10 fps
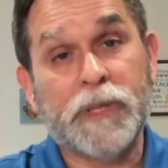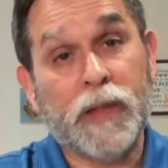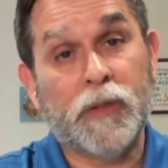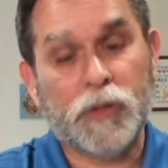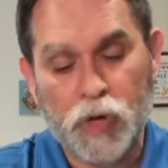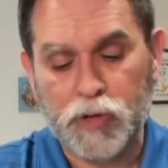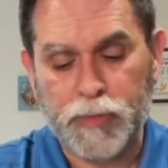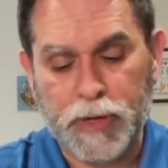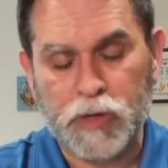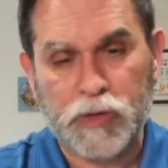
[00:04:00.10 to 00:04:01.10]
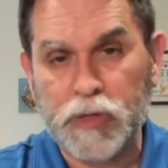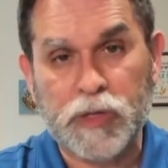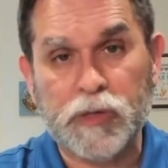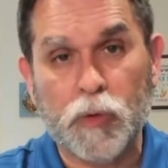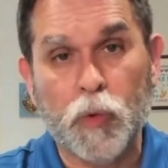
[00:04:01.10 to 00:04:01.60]
I'm saying the church because
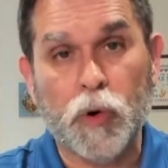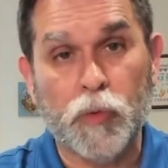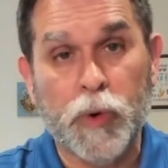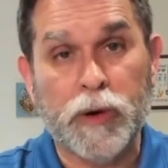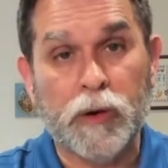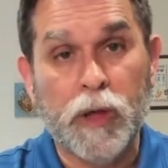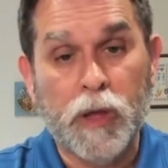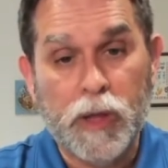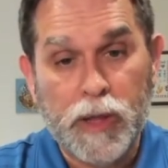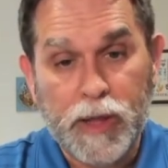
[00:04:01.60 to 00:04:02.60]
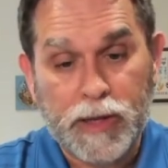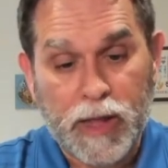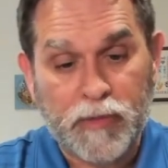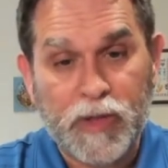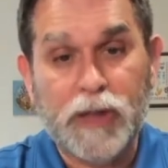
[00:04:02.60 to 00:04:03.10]
this is a word written
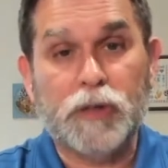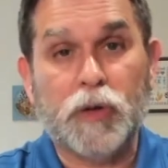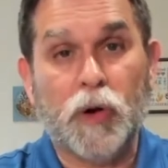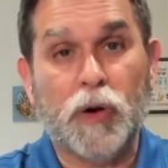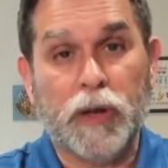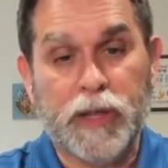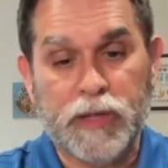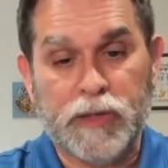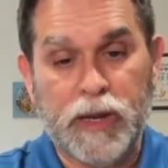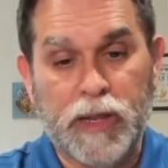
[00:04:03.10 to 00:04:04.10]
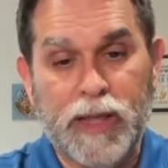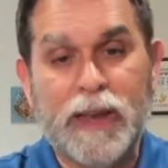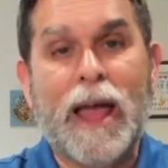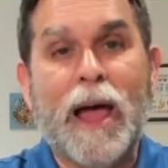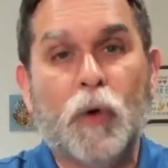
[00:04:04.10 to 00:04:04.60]
kind of internally. It's an
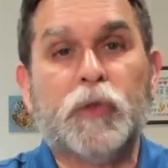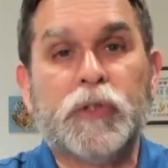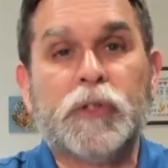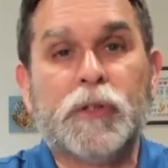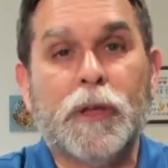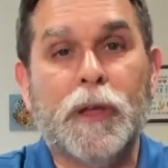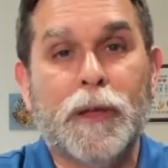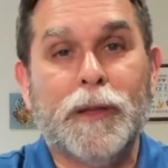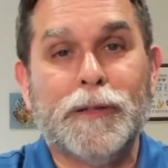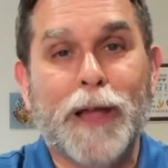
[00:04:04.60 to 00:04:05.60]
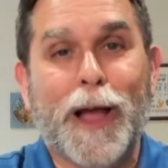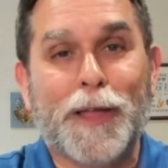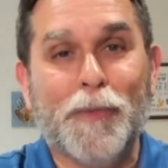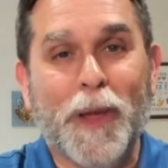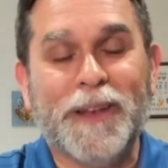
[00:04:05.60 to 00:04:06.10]
in-house
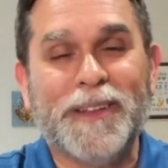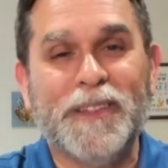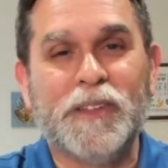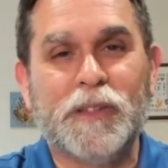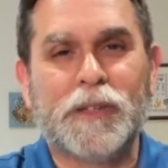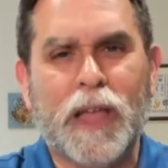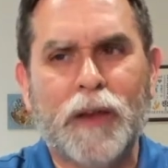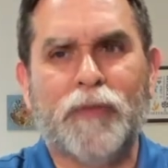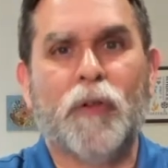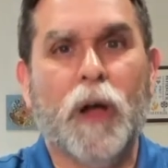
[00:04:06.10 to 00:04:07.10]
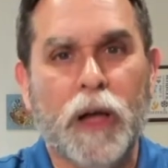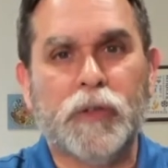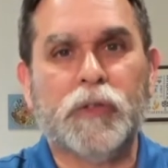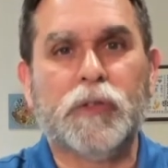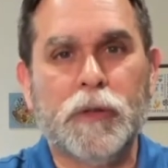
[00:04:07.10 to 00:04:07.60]
document. This is kind of for
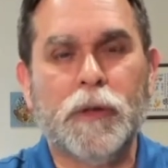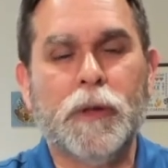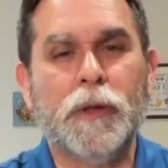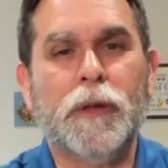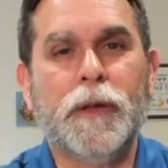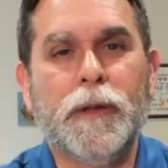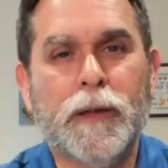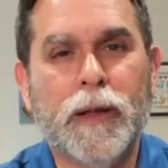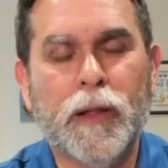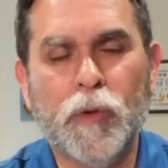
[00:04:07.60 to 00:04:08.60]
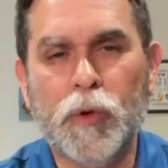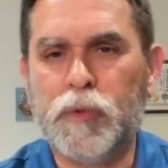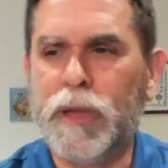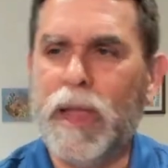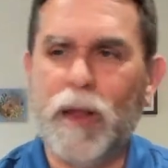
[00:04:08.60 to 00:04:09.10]
us. In other
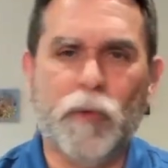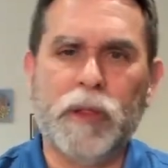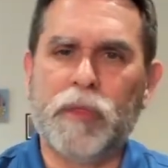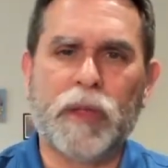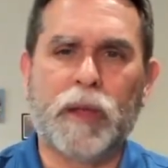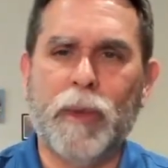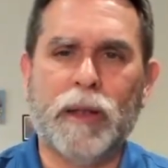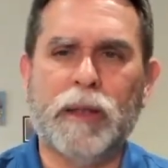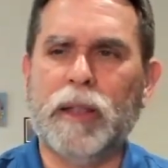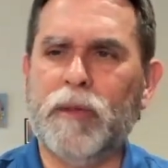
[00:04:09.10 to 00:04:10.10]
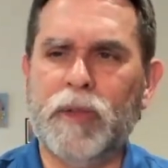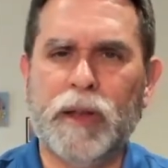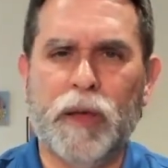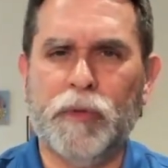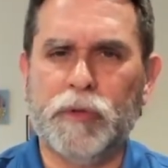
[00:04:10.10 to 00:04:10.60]
words, we can't really think about
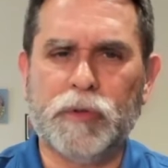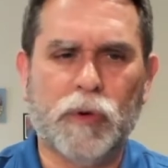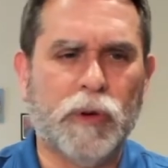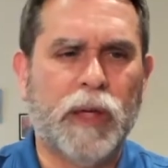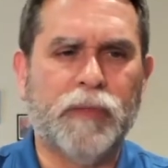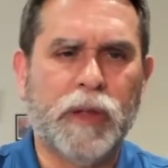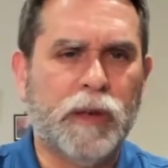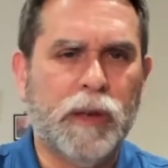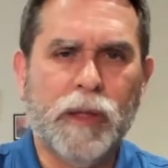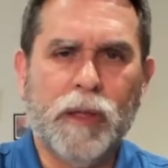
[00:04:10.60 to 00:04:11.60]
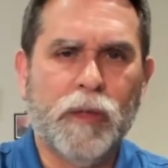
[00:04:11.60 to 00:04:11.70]
loving others or loving